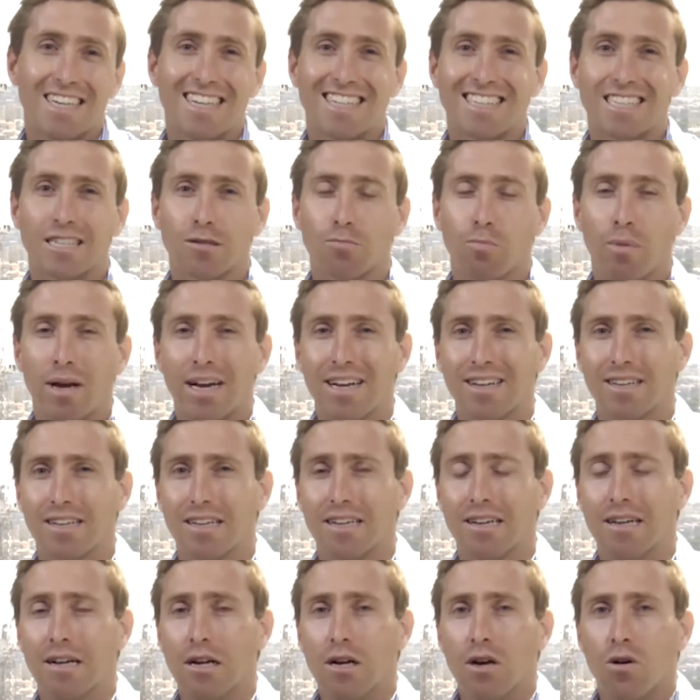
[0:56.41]

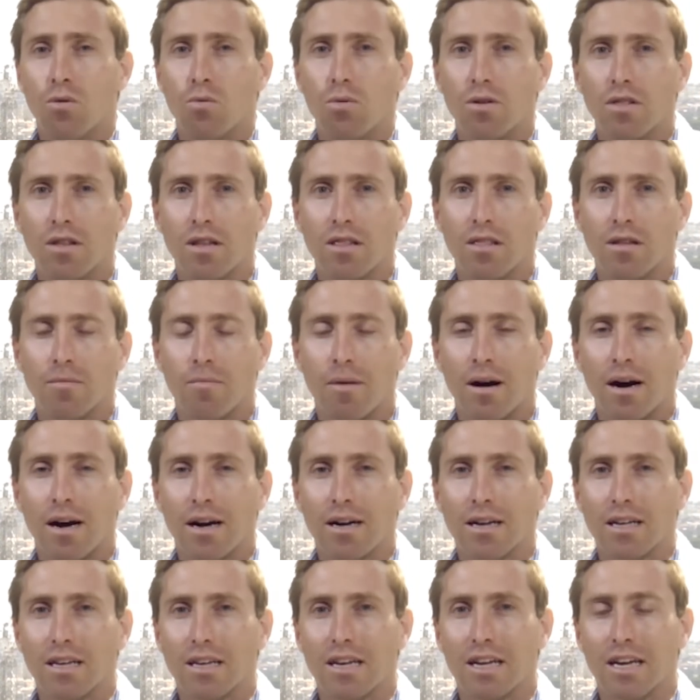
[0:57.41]
expected within the
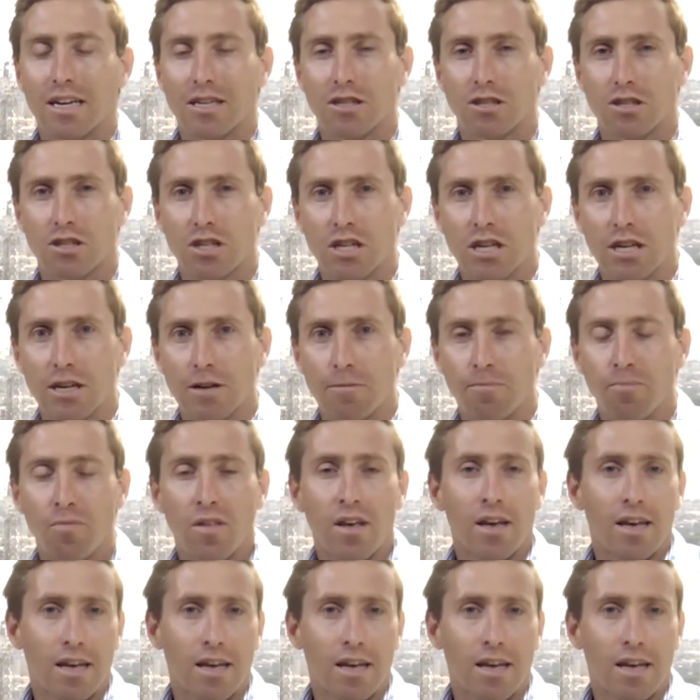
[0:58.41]
market next year.